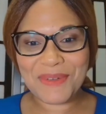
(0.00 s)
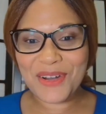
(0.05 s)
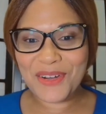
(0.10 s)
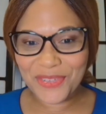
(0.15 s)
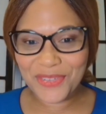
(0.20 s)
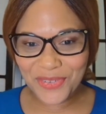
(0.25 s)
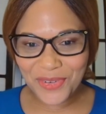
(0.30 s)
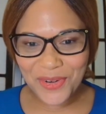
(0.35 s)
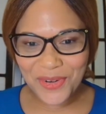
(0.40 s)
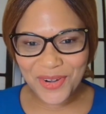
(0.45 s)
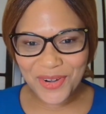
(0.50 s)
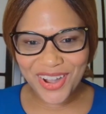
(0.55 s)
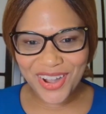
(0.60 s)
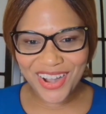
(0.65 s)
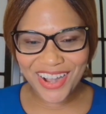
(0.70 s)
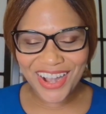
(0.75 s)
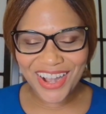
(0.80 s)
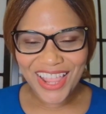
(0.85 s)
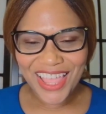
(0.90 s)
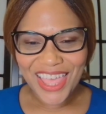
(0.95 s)

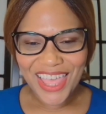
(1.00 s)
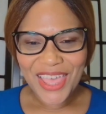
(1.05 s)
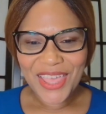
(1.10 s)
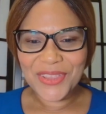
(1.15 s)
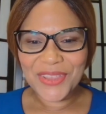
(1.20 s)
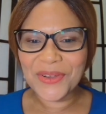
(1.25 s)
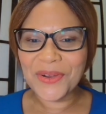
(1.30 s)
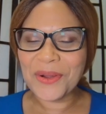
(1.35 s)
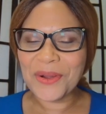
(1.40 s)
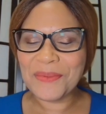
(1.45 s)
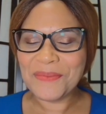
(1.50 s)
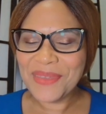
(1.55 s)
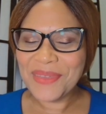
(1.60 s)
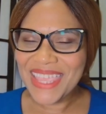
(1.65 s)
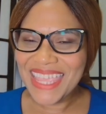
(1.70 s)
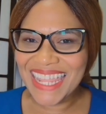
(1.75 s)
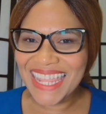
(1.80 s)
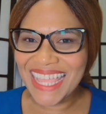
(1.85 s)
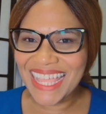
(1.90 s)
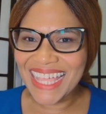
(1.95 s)
before your
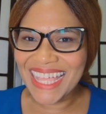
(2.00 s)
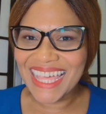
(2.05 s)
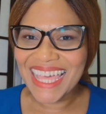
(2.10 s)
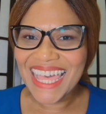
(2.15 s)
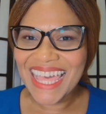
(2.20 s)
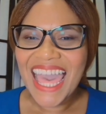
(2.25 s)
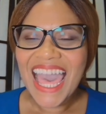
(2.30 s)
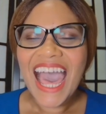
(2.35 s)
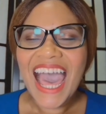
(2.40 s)
meeting.